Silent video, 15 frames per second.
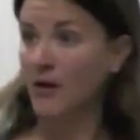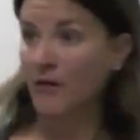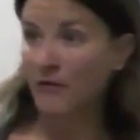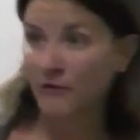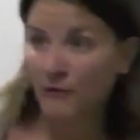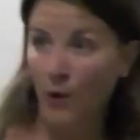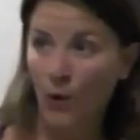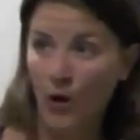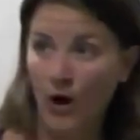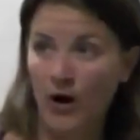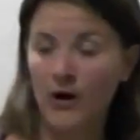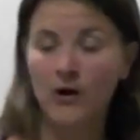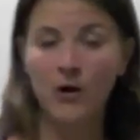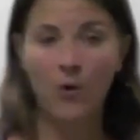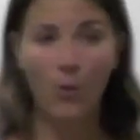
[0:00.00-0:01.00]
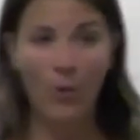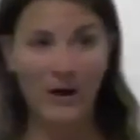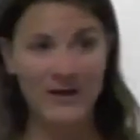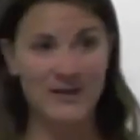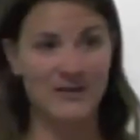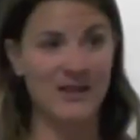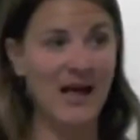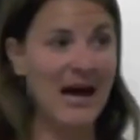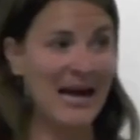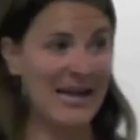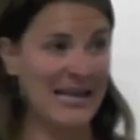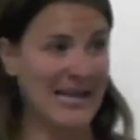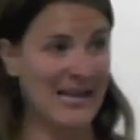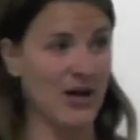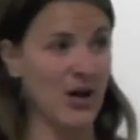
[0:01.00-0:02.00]
for what is
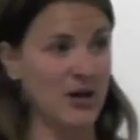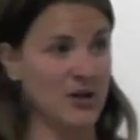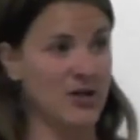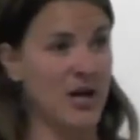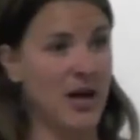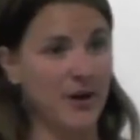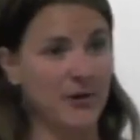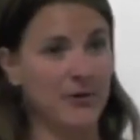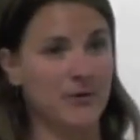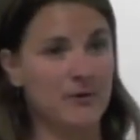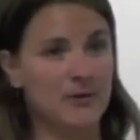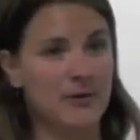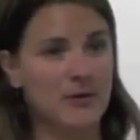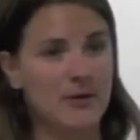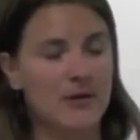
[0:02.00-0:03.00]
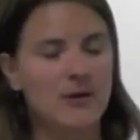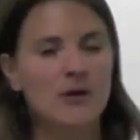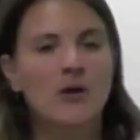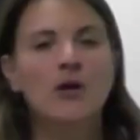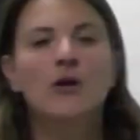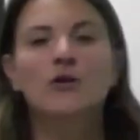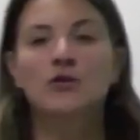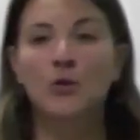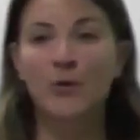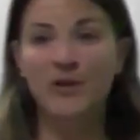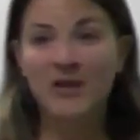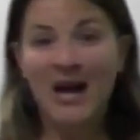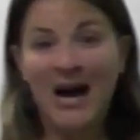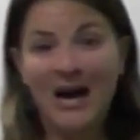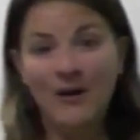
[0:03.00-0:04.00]
lying in our shadow. So with
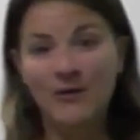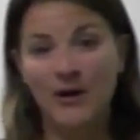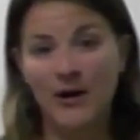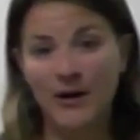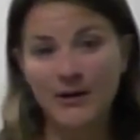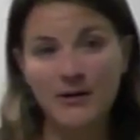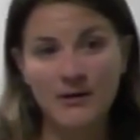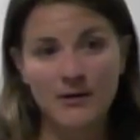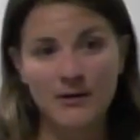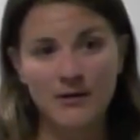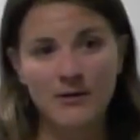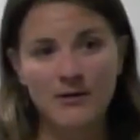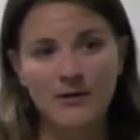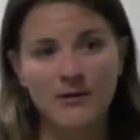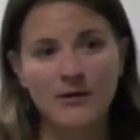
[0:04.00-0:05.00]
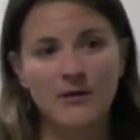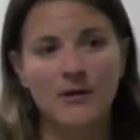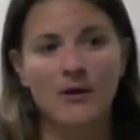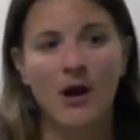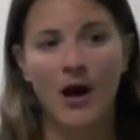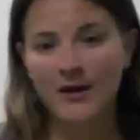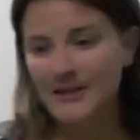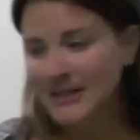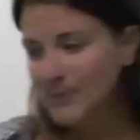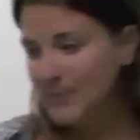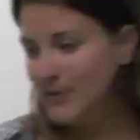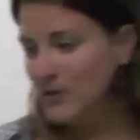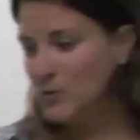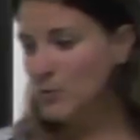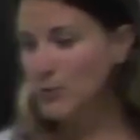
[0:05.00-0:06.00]
Chiron, our
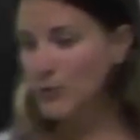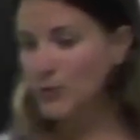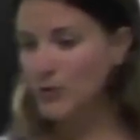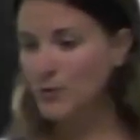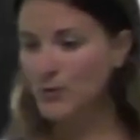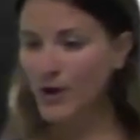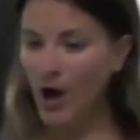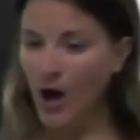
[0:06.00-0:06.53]
deepest wound, we